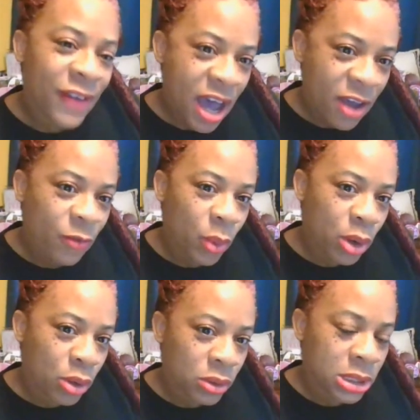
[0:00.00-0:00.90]
five
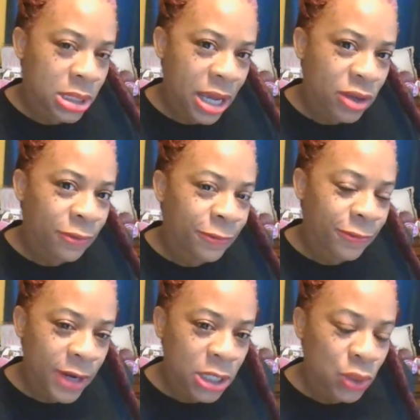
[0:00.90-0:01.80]
words that your
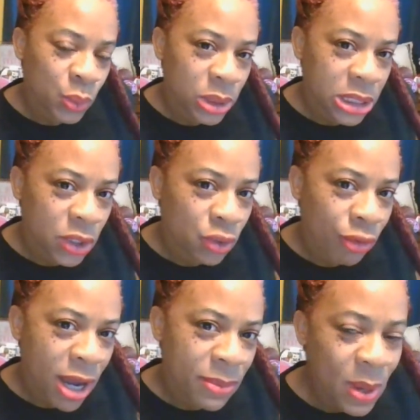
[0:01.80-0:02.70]
friends would
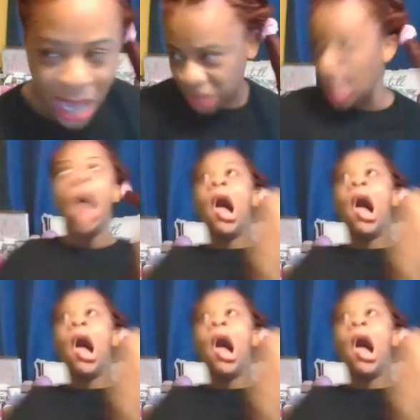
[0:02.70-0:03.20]
describe you as.